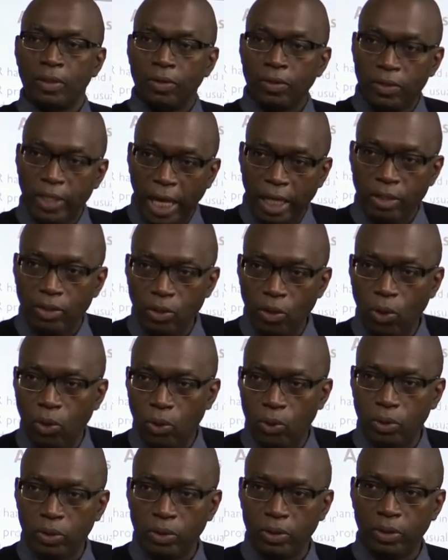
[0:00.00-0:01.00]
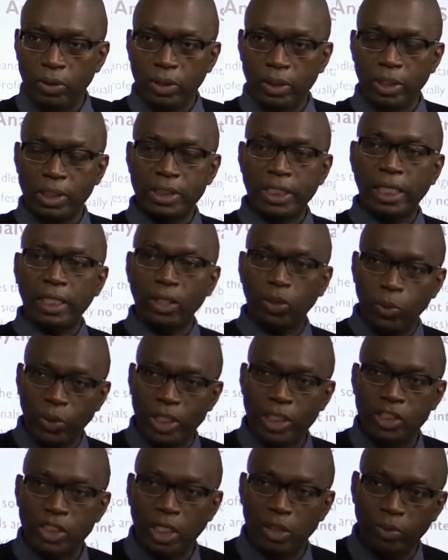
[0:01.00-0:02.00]
That now is an
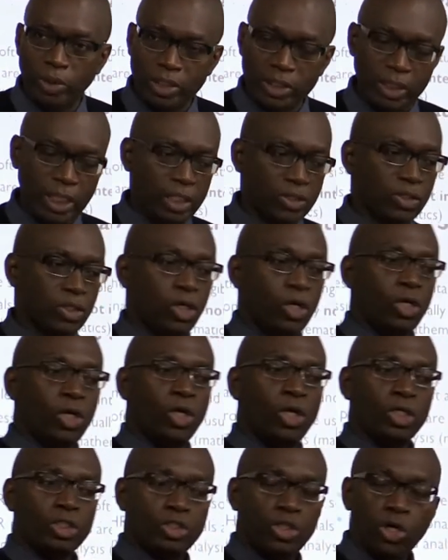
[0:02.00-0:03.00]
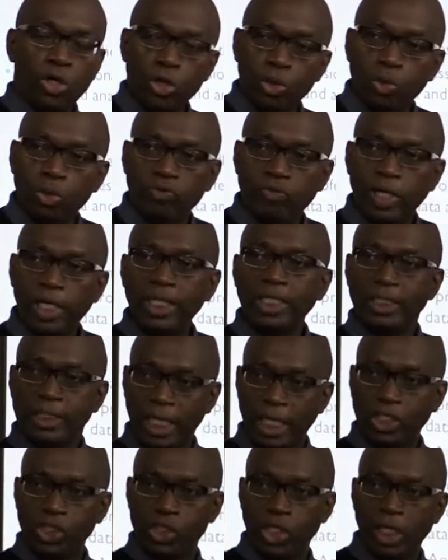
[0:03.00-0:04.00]
equation which says turnover
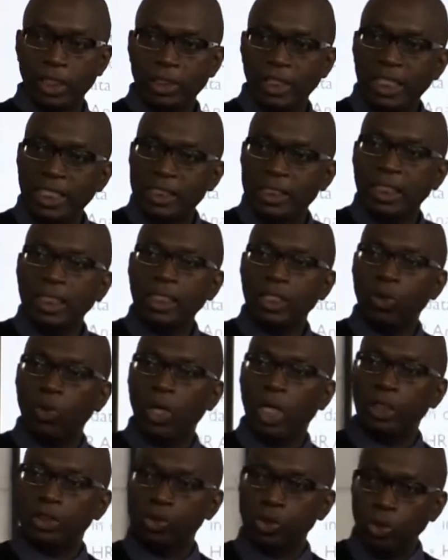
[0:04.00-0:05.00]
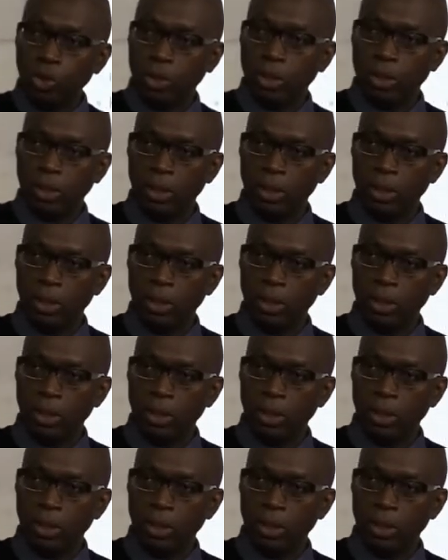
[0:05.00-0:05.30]
intention is equal to